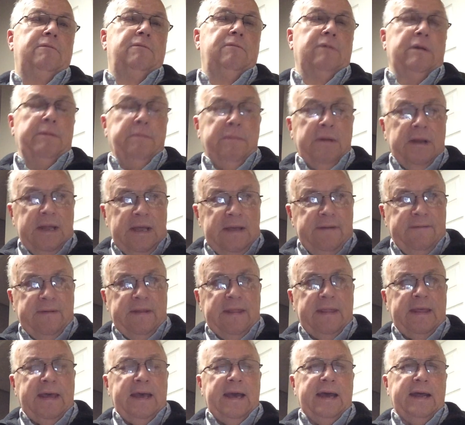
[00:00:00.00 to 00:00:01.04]
We believe
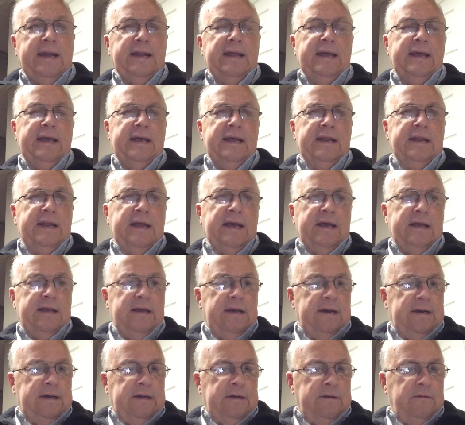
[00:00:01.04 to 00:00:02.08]
in that, and
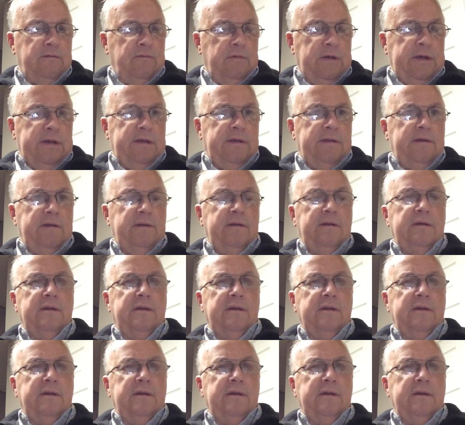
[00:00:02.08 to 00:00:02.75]
we